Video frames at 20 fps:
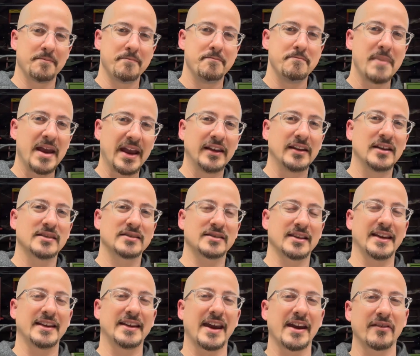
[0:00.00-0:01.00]
maintenance
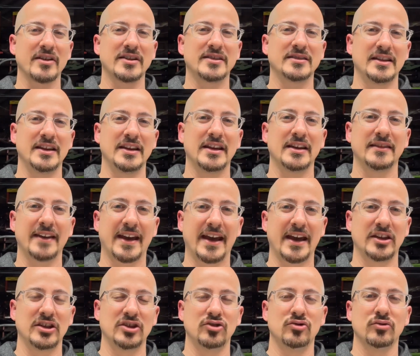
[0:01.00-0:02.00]
and guaranteeing
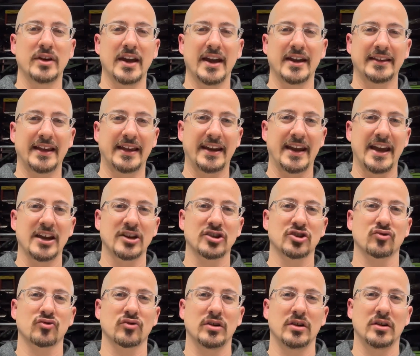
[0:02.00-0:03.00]
that you get that
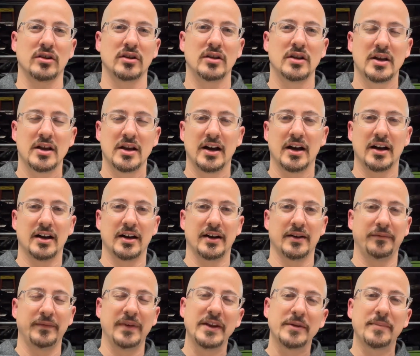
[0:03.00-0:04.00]
extra
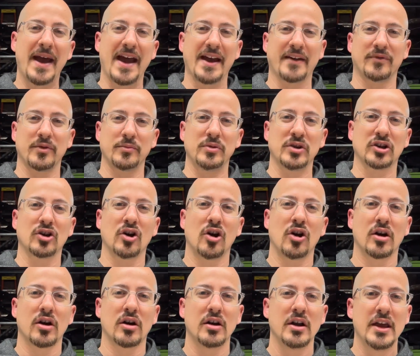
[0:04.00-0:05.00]
feedback from your
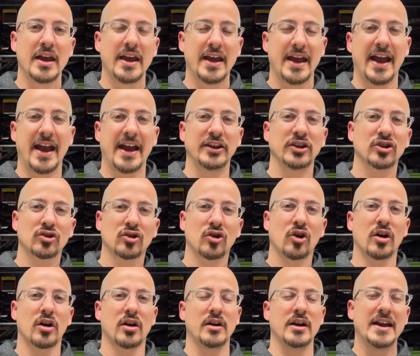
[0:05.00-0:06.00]
car, and your
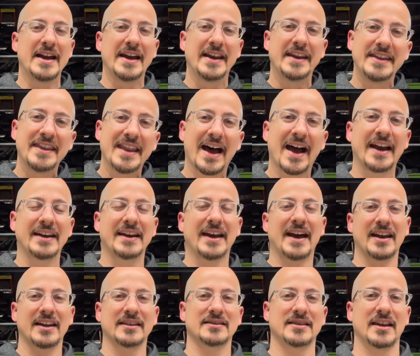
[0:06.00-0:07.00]
car 9
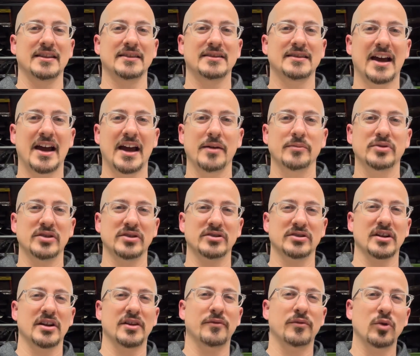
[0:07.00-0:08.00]
out of 10 times is
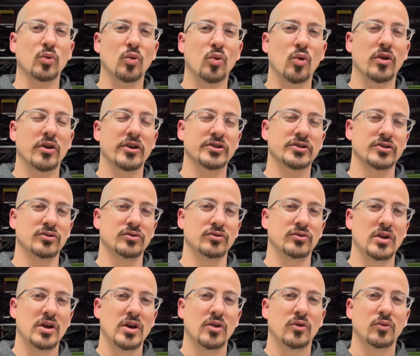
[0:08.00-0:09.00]
going to reward you
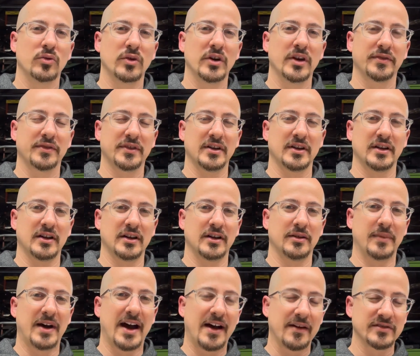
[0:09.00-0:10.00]
with
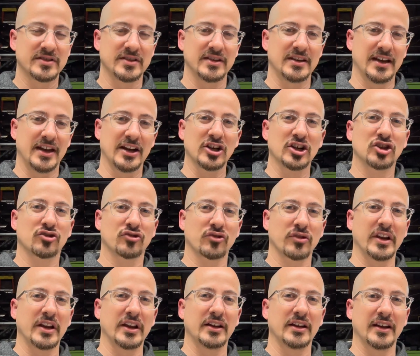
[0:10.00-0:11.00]
obviously a
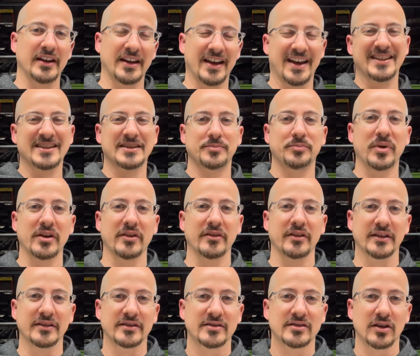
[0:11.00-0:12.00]
great
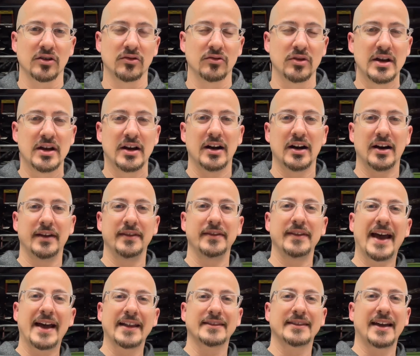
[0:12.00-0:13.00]
experience. So
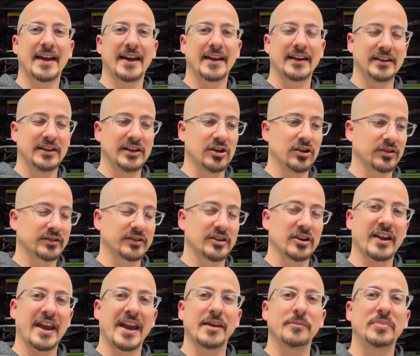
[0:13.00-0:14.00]
not that, there
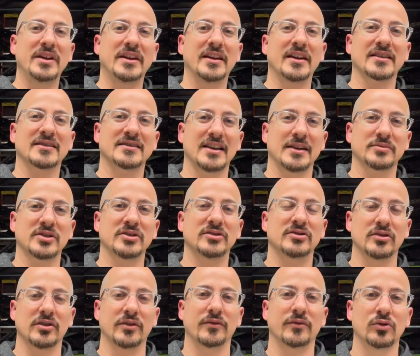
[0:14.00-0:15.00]
can't be an exception to
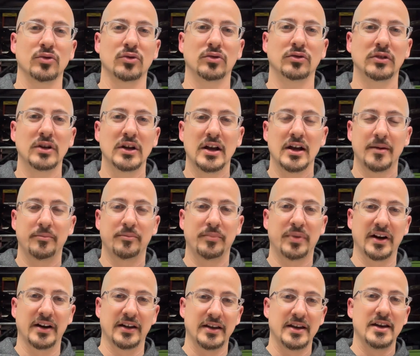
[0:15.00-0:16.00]
the rule,
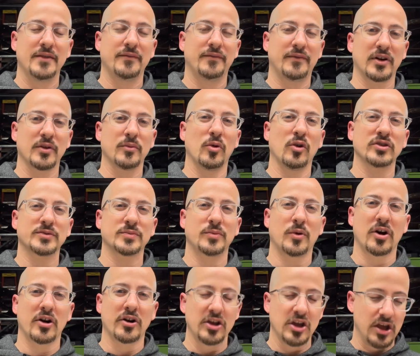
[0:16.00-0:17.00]
but for the most
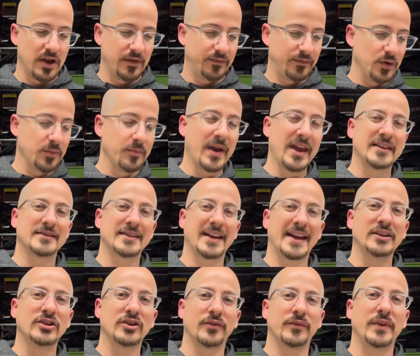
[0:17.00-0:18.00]
part, if you
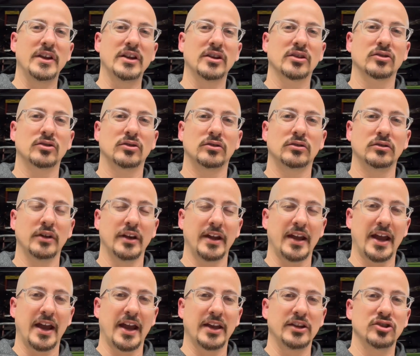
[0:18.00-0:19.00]
maintain your vehicle
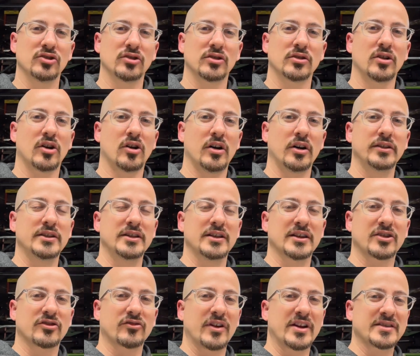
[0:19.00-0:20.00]
and you're on the
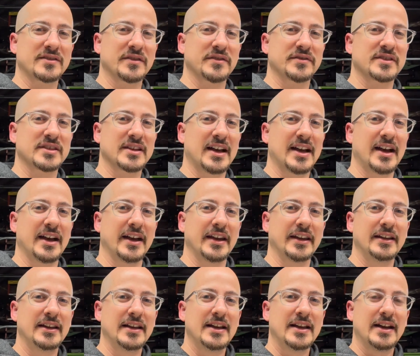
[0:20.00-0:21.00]
aggressive
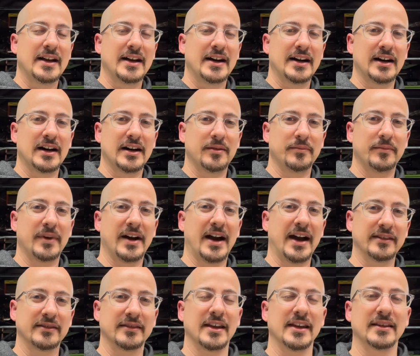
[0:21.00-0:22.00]
side, I
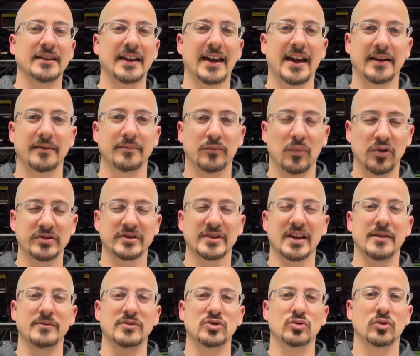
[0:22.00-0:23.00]
think that most
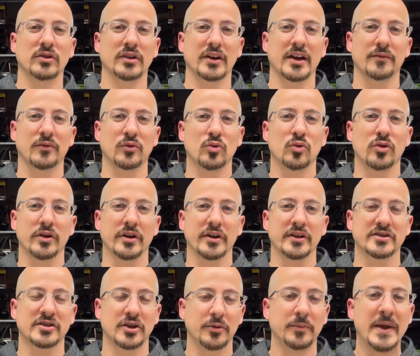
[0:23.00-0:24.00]
times you will get rewarded.
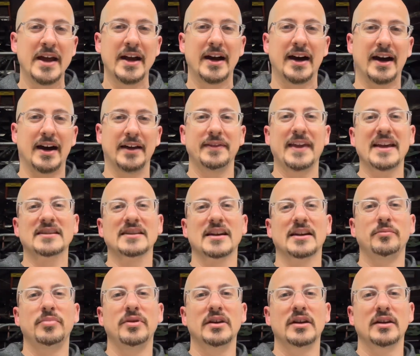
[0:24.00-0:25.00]
So that's going
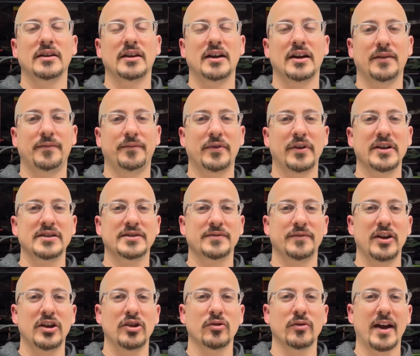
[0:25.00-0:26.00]
to be it for this
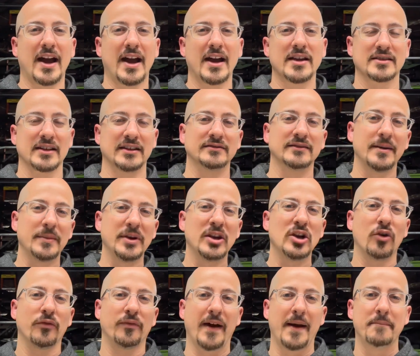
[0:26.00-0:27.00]
video, guys. Let me
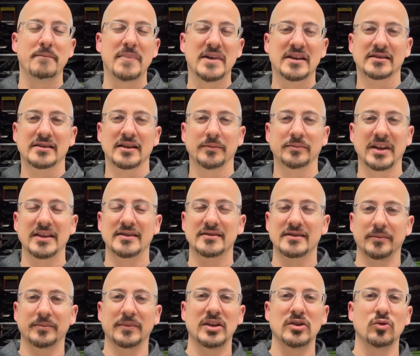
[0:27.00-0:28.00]
know if I missed something
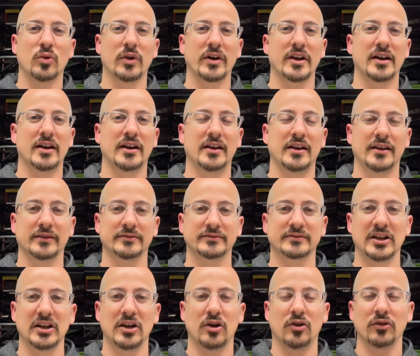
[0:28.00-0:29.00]
you want to
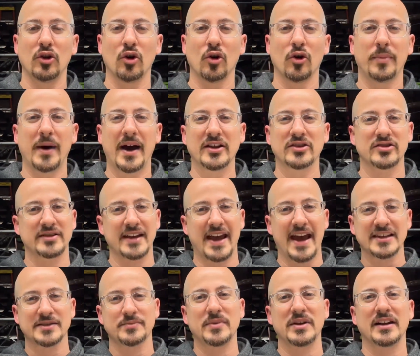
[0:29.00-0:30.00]
know about. Just
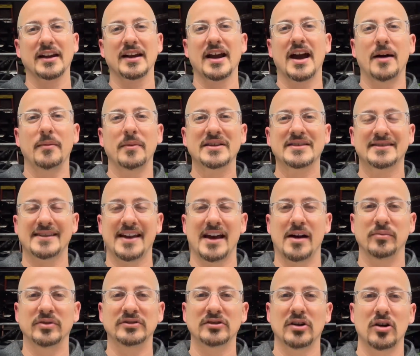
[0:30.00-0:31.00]
ask me in the comments down
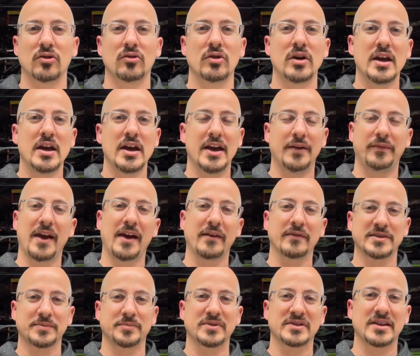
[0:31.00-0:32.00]
below. If you have a
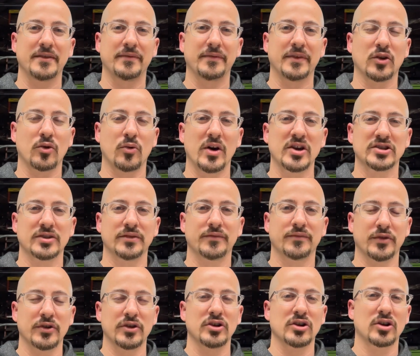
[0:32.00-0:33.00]
specific question
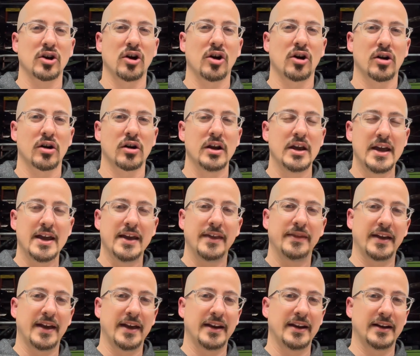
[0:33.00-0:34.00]
for your car,
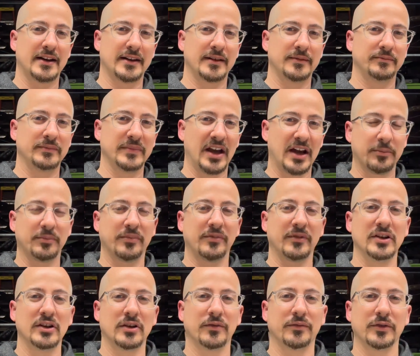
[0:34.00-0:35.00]
then
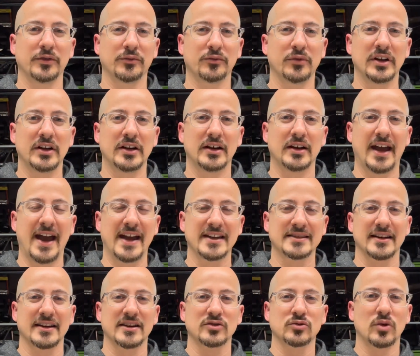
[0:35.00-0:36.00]
feel free to ask
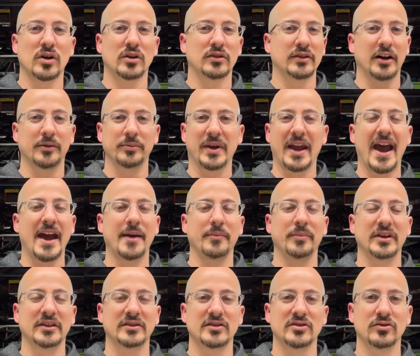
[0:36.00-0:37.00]
that as well. I'll be
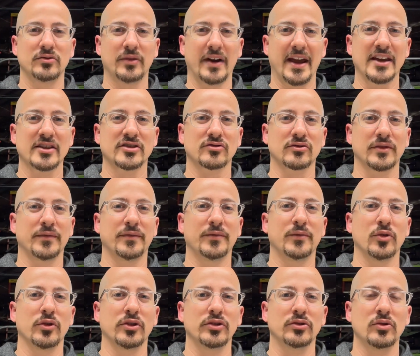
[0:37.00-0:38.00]
happy to answer it
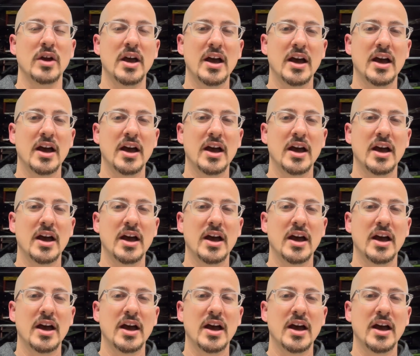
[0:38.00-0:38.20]
for you.